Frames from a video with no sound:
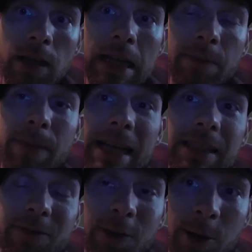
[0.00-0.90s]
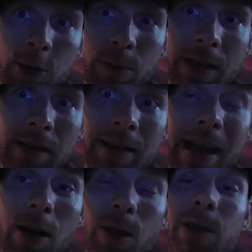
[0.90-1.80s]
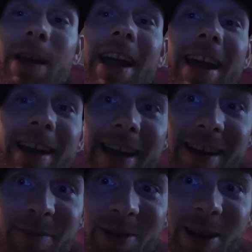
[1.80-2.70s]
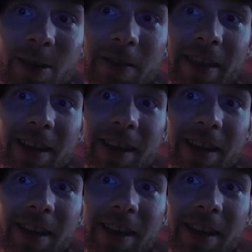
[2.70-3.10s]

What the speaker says: and best for human health and animal health.